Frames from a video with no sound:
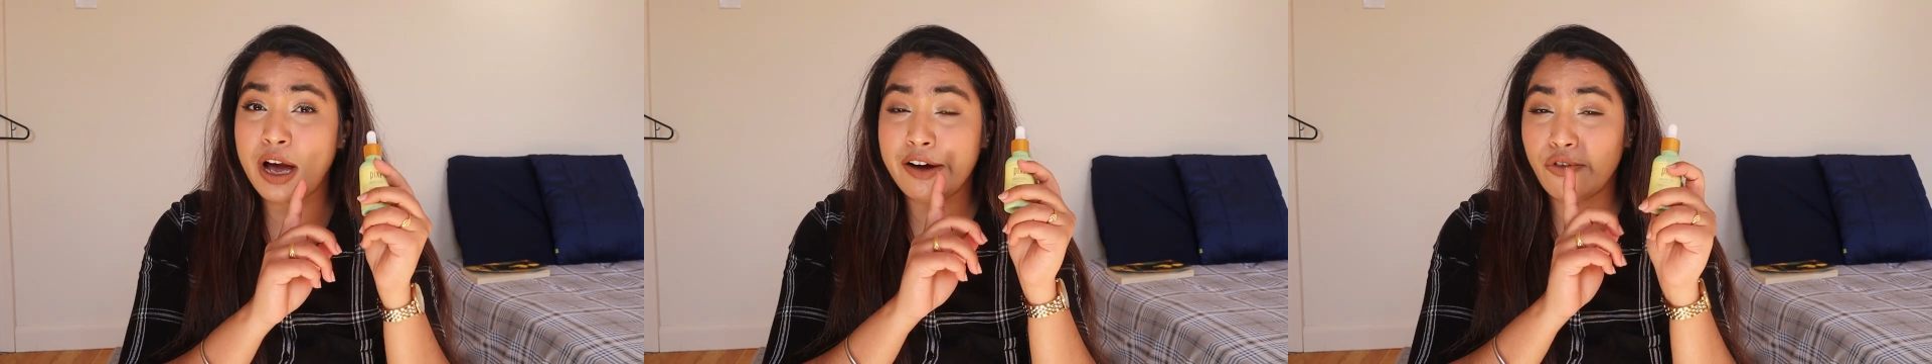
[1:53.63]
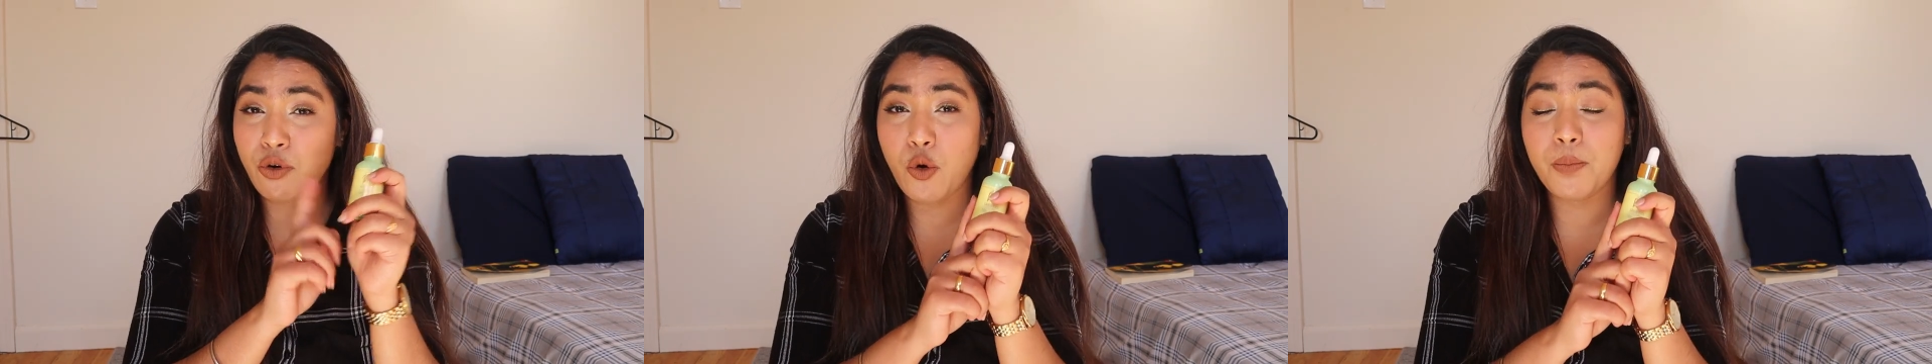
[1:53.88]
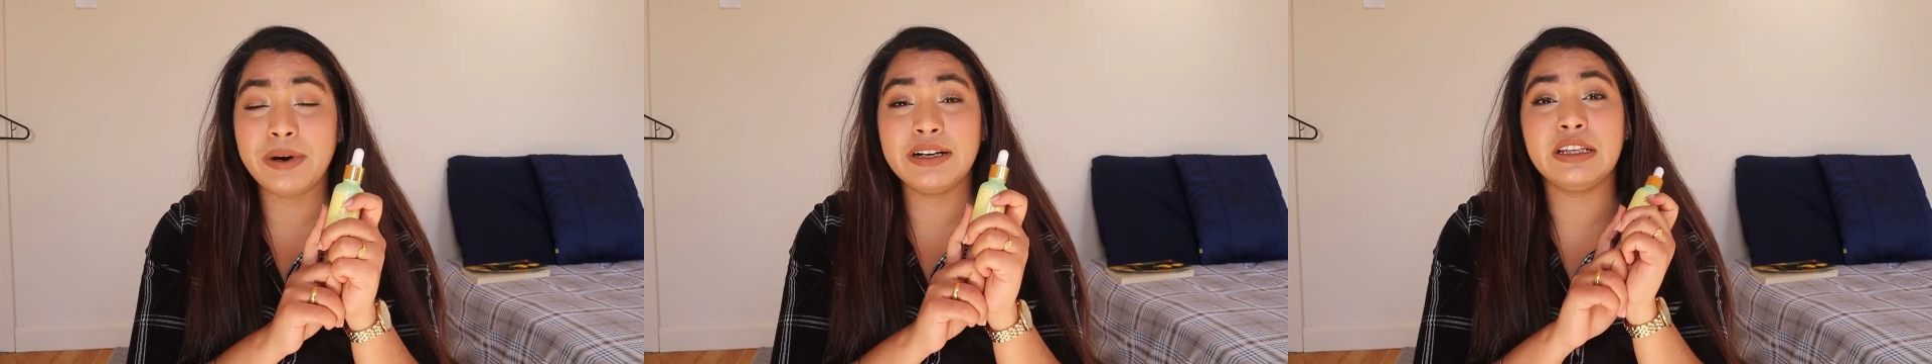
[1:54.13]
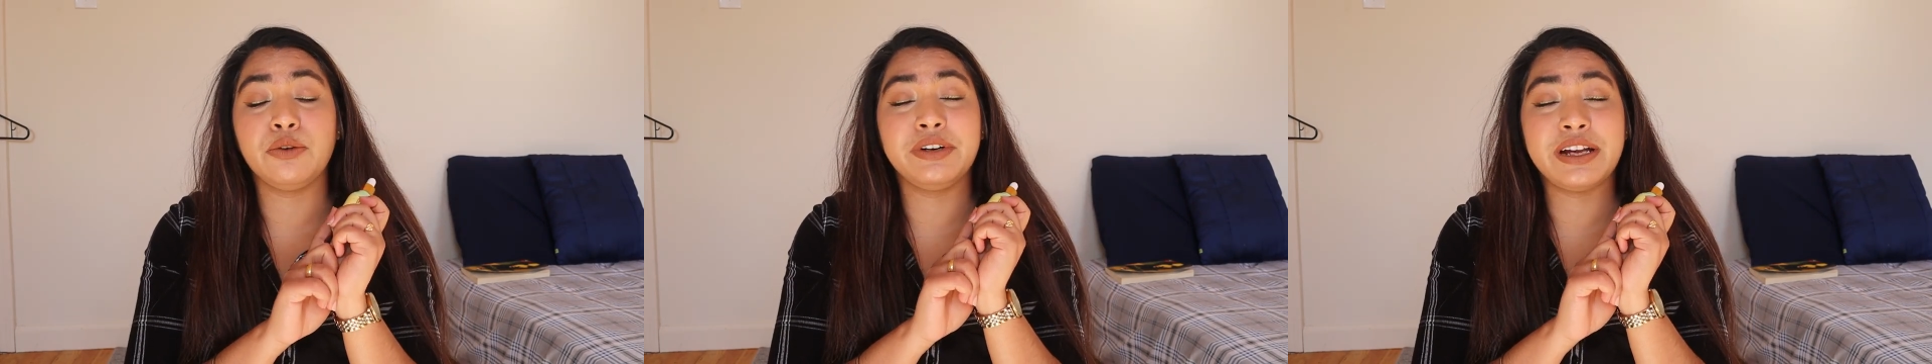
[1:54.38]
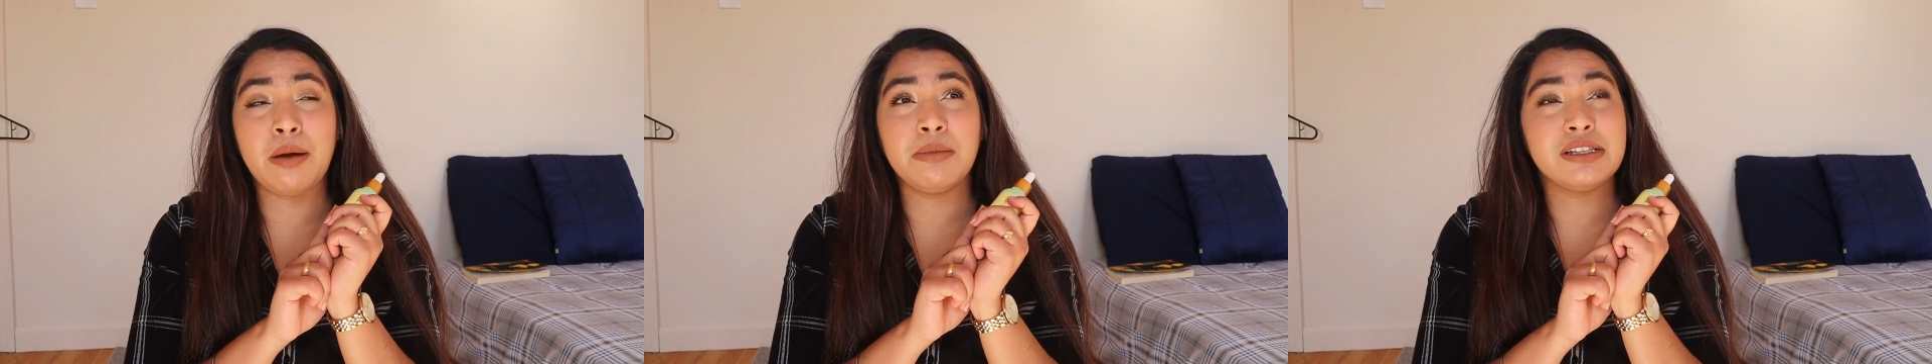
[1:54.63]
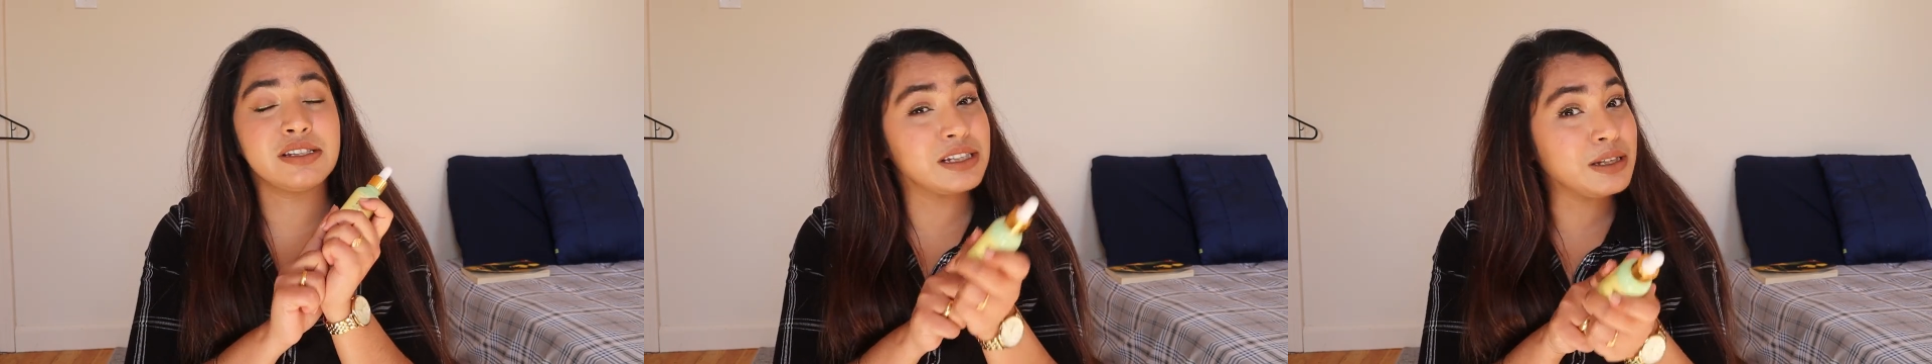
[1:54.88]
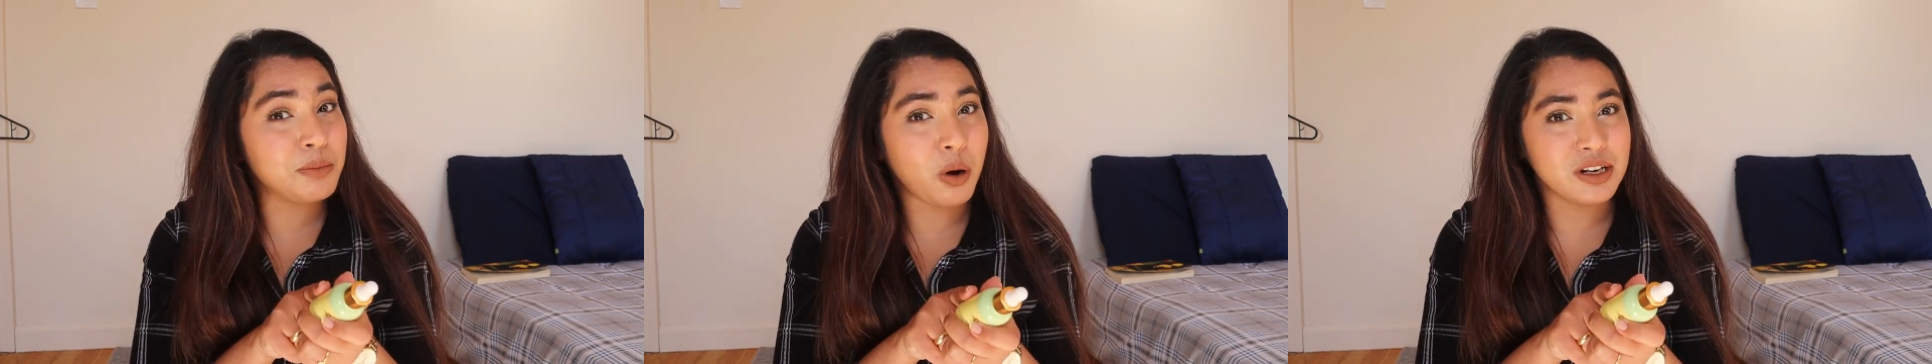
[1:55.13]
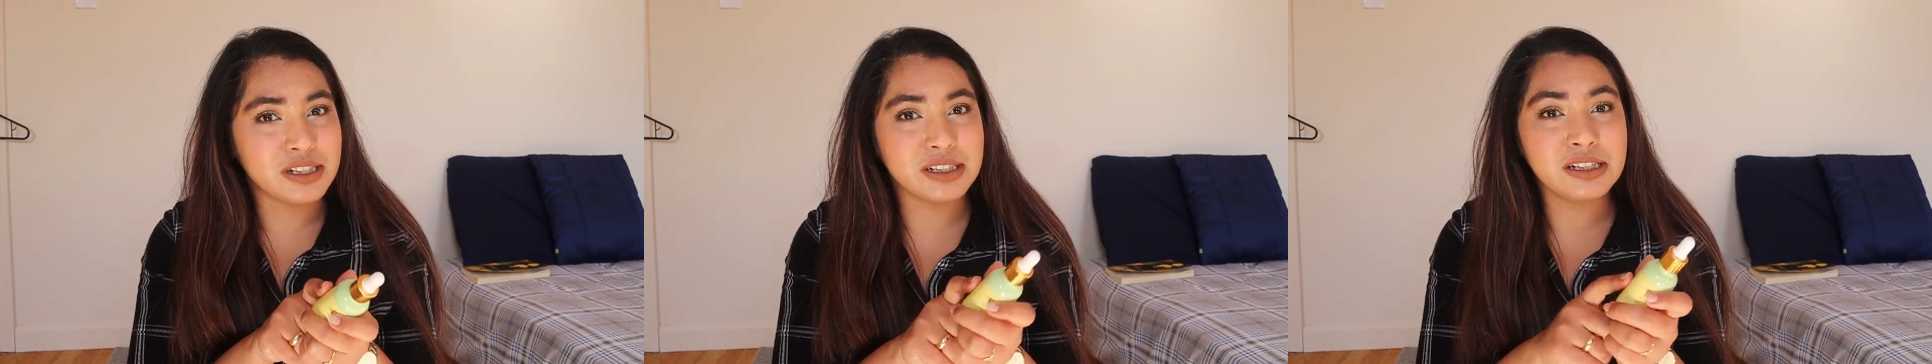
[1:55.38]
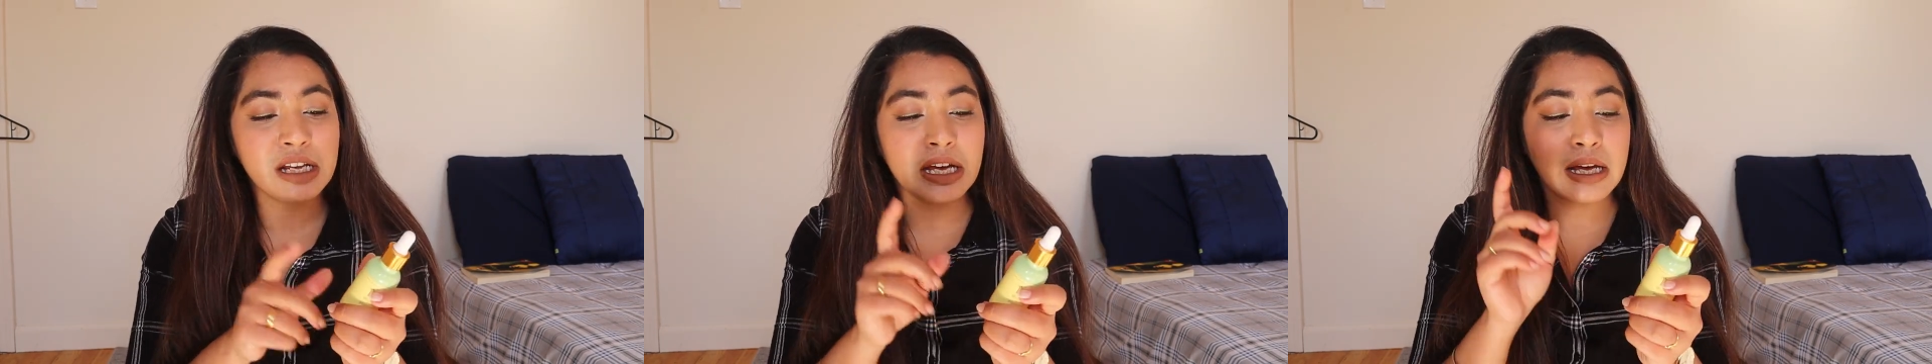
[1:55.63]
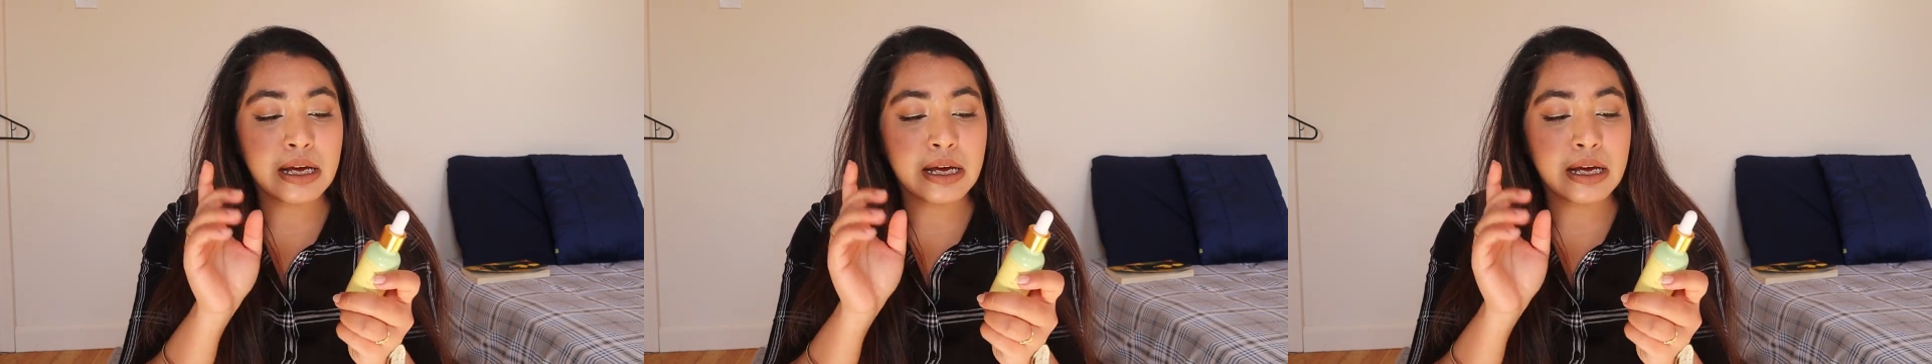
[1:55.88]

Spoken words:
have opened the vitamin C bottle,